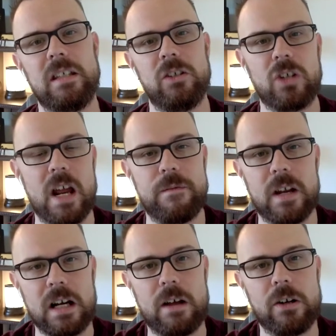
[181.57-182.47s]
as he's trying to
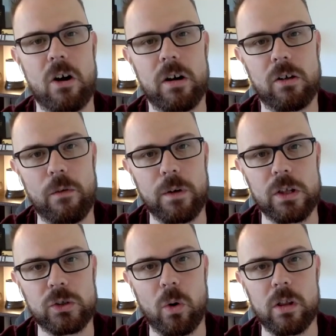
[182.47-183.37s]
figure out an article for
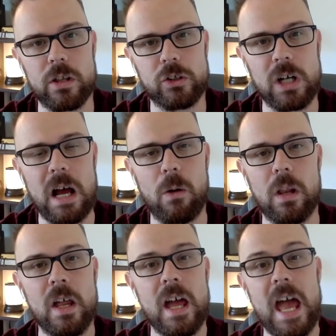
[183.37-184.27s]
the Sword and the
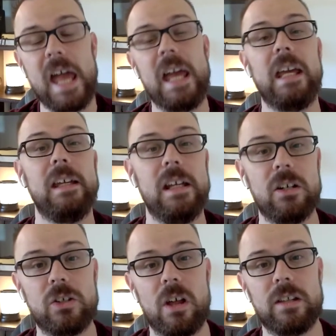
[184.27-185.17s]
Trowel, hey,
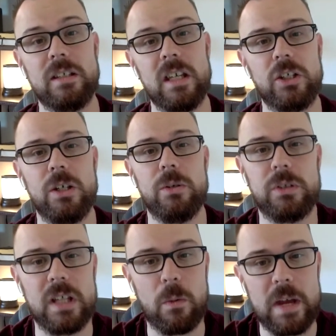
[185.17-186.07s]
here's all these
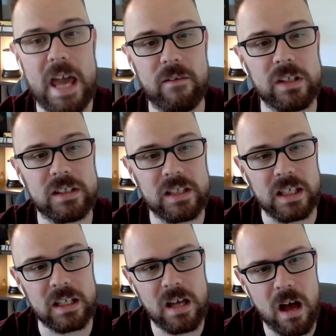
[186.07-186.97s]
issues that we haven't
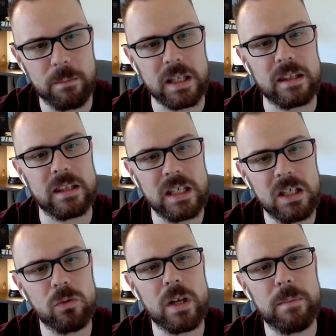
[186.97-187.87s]
seen coming.
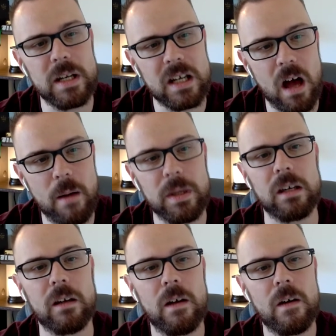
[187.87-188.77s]
These had been
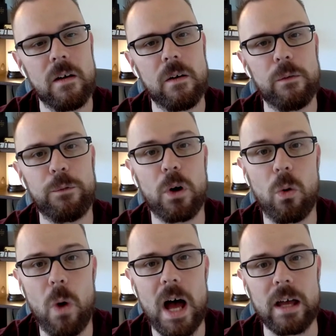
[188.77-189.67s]
coming for
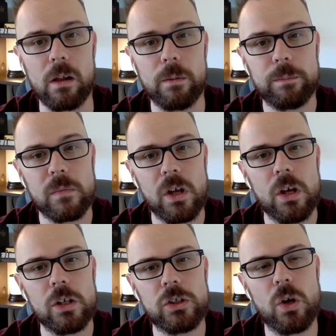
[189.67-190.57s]
a while.
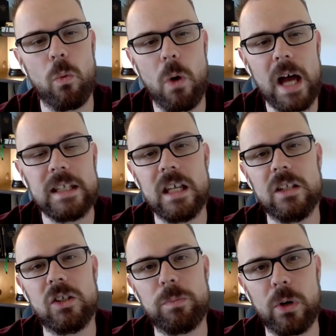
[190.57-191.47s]
So why
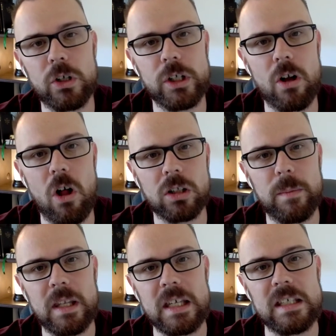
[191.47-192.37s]
did Spurgeon
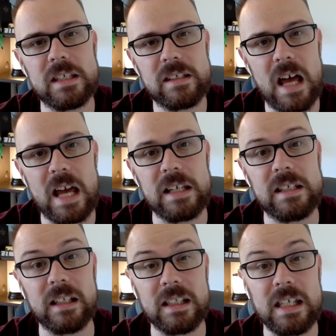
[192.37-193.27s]
ultimately
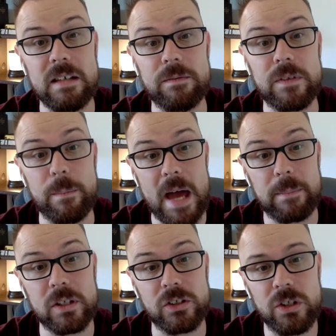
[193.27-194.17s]
decide to leave the
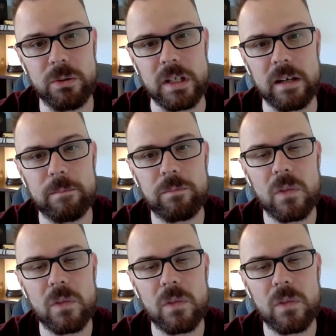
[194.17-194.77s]
Baptist Union?